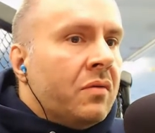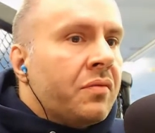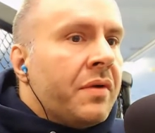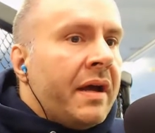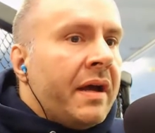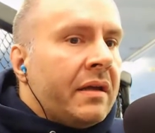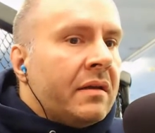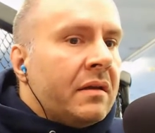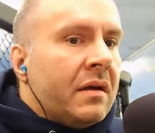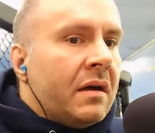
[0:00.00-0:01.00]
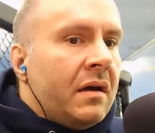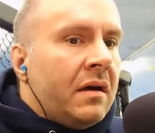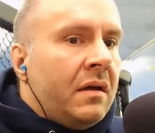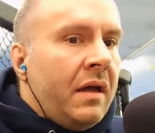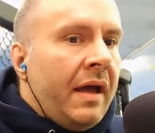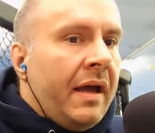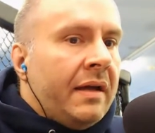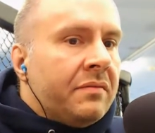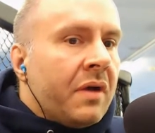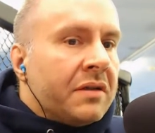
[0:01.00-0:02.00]
Rick and
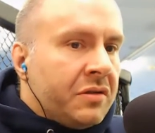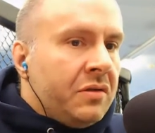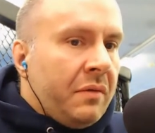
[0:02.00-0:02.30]
Andy Russell,